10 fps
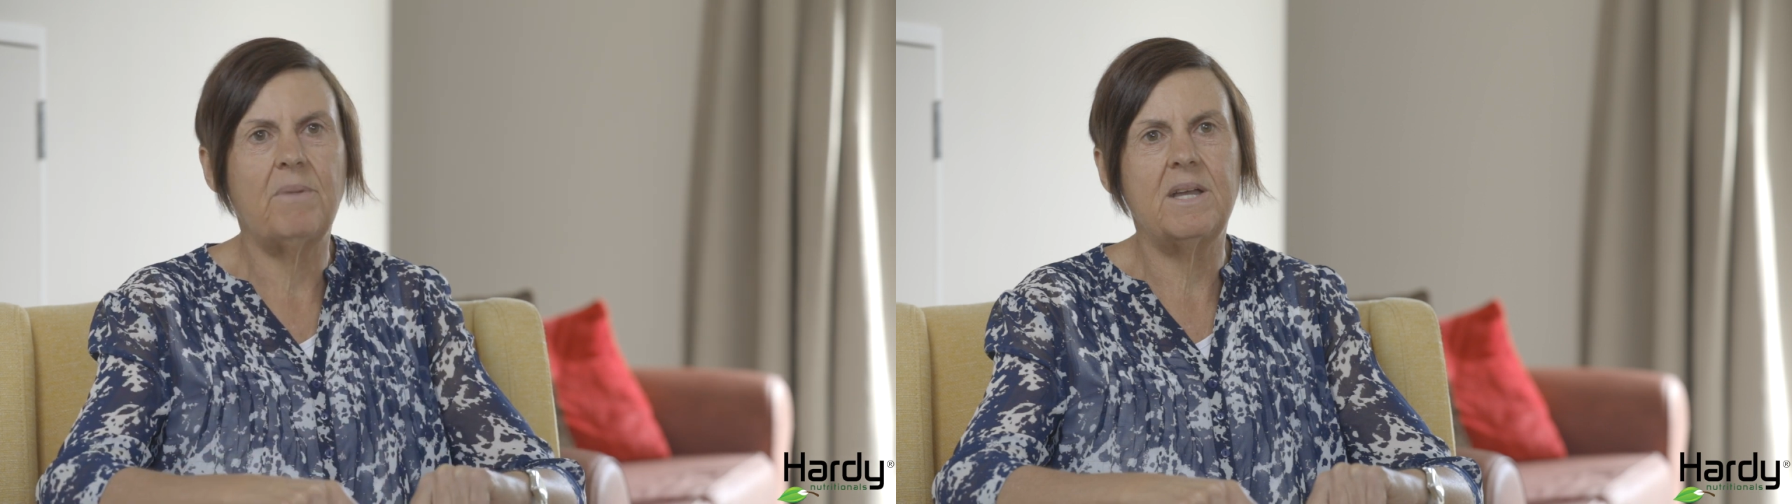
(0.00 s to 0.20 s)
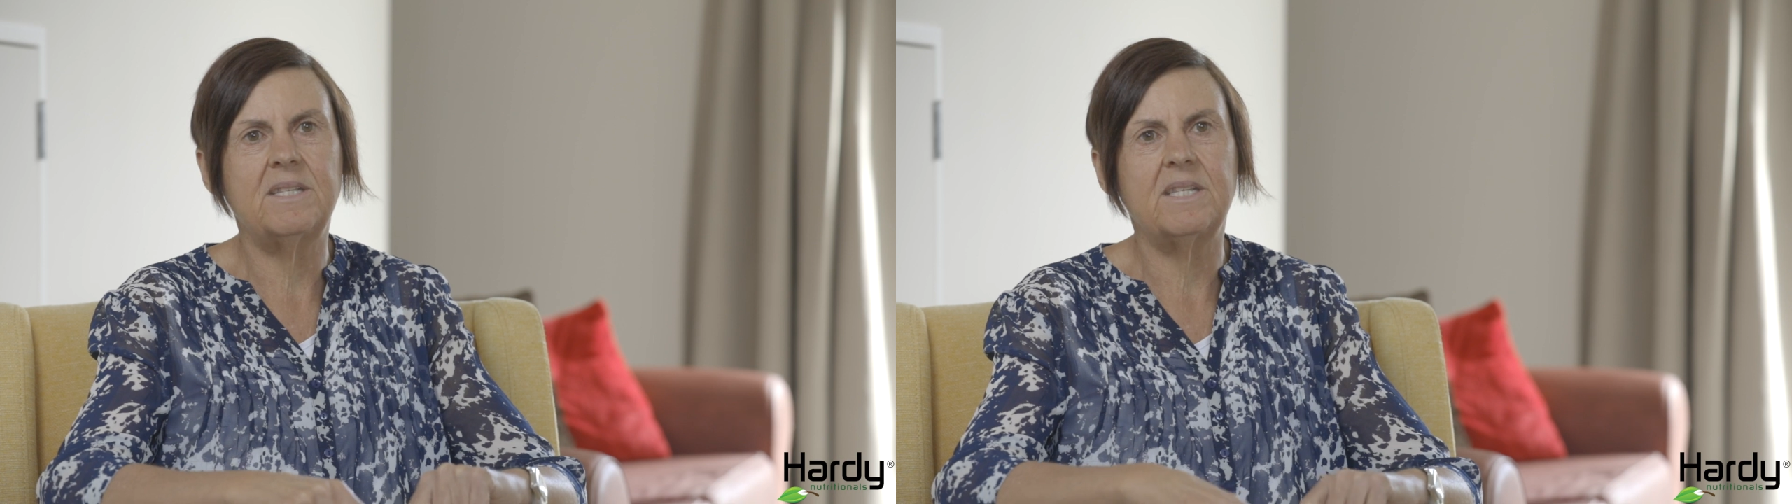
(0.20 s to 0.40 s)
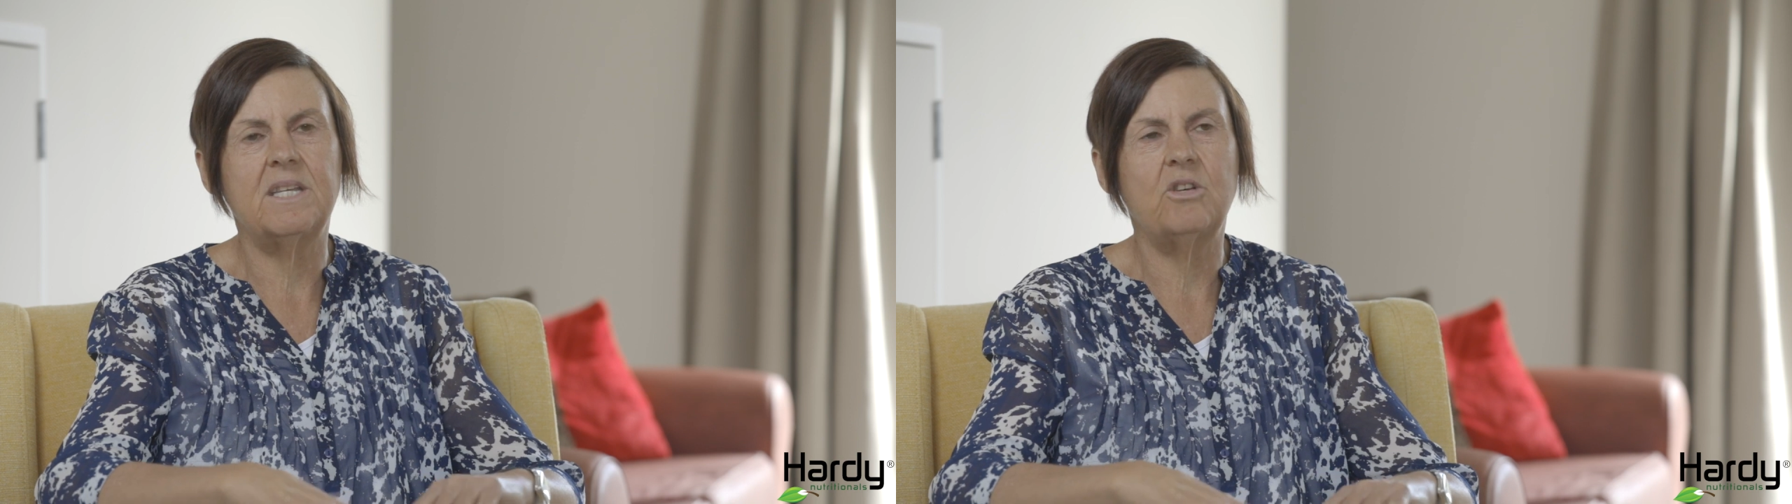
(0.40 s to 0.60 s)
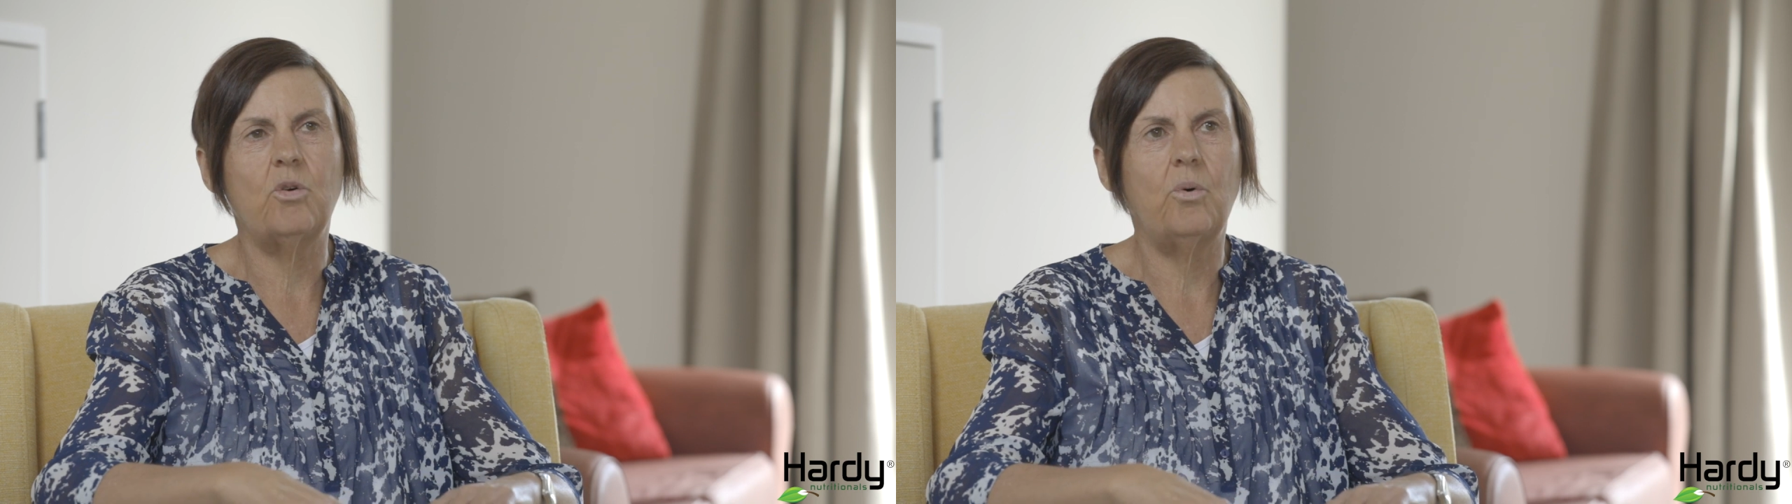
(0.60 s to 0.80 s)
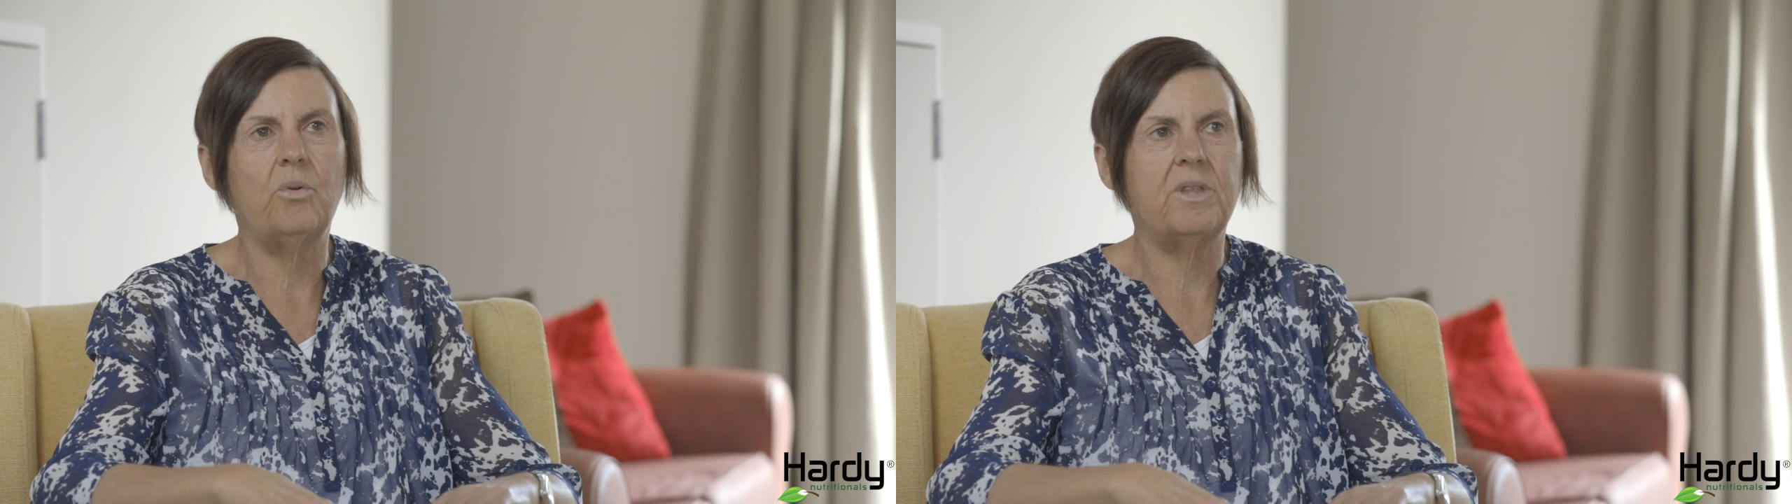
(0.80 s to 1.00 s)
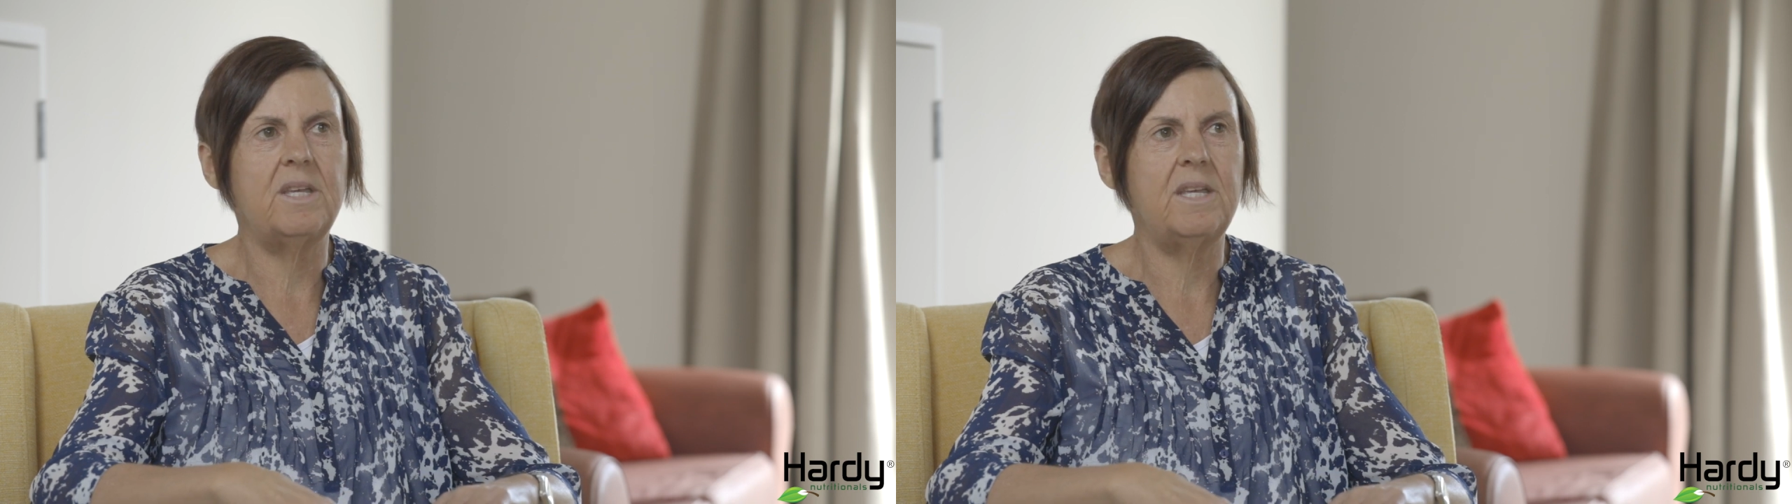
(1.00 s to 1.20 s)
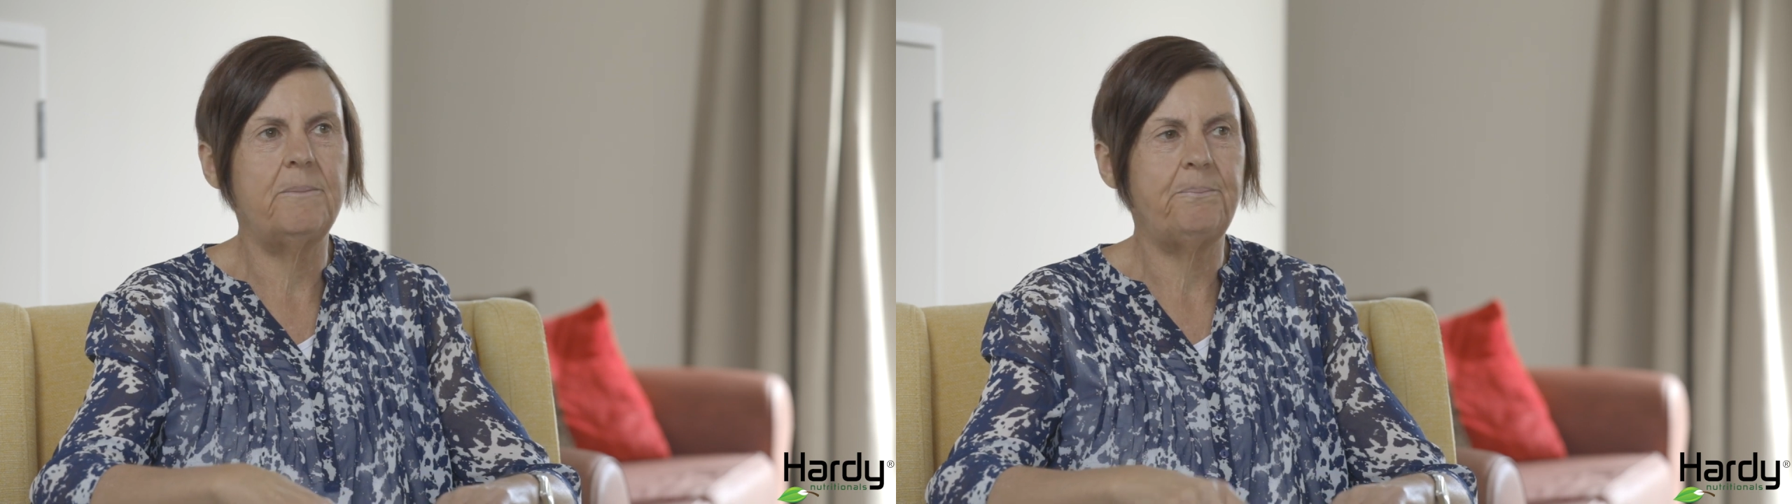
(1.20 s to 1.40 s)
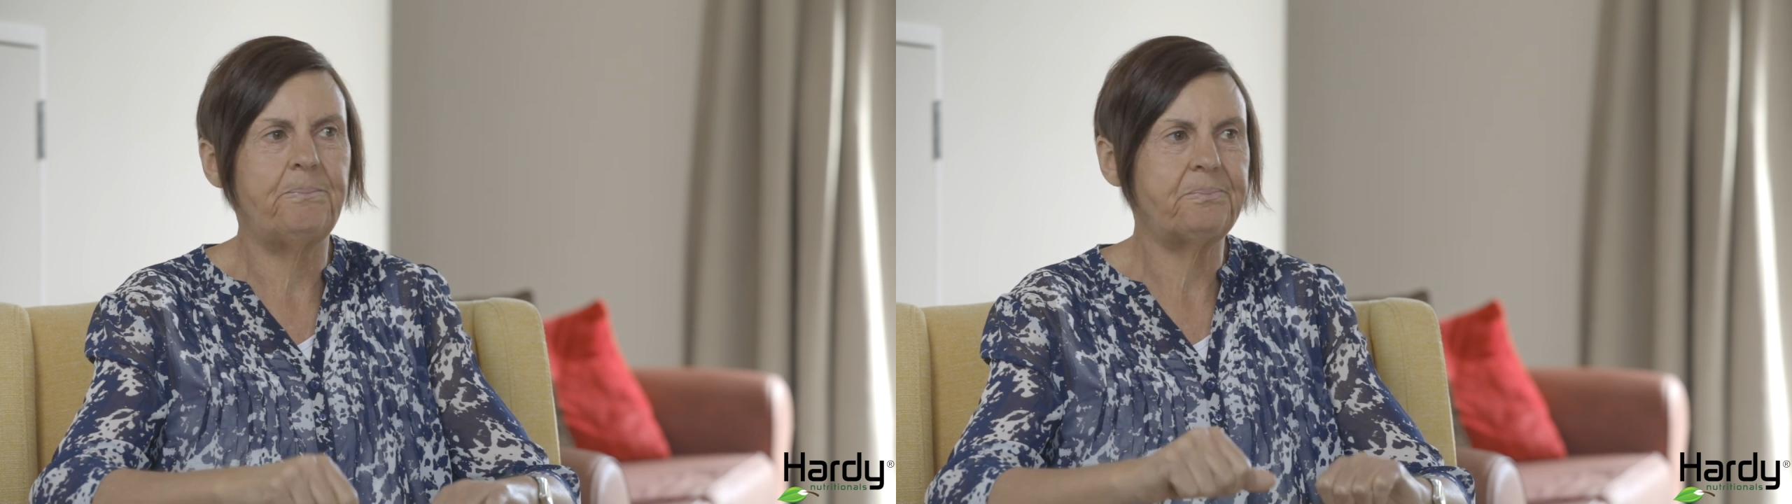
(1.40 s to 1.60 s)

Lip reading: basin or the